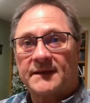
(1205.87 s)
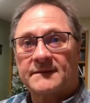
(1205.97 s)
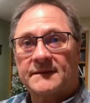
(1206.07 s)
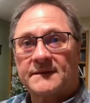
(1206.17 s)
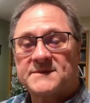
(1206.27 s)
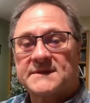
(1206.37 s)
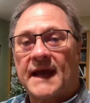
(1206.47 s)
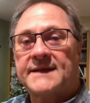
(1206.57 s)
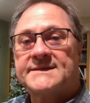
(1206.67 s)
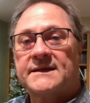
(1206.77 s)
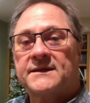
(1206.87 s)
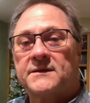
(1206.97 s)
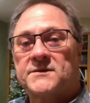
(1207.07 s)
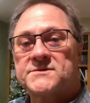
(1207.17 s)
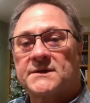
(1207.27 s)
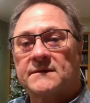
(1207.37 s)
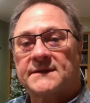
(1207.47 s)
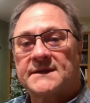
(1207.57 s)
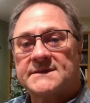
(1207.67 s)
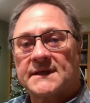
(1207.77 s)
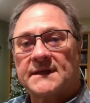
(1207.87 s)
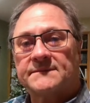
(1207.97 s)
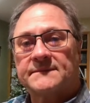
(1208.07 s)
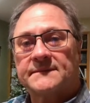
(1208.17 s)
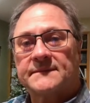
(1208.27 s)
He was 19 years old at the time.